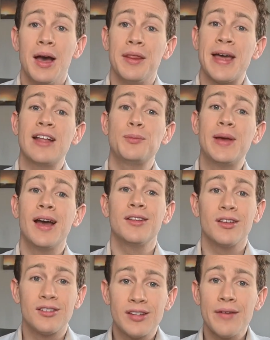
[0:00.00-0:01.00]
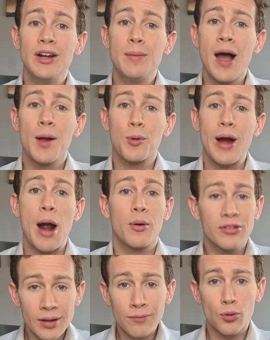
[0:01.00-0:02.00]
That's because a
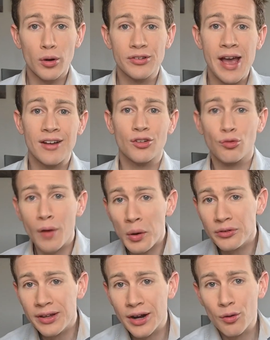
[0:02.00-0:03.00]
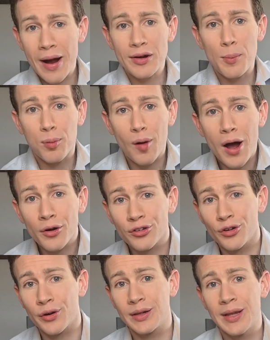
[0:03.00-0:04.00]
70-mile-per-hour subvortex rotating around a broader
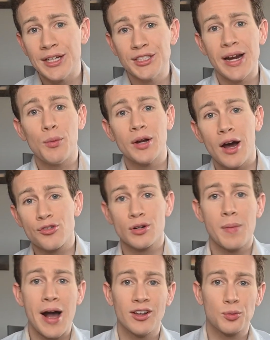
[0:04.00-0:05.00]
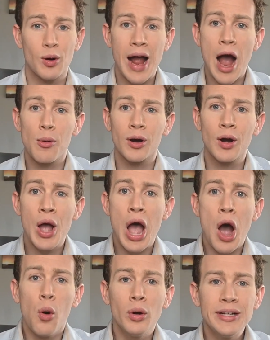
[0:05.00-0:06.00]
circulation at 100 miles per hour
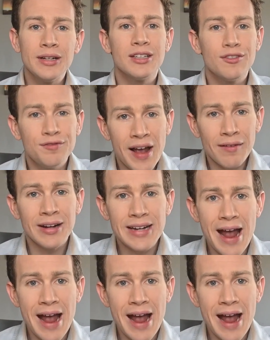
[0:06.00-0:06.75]
would yield a very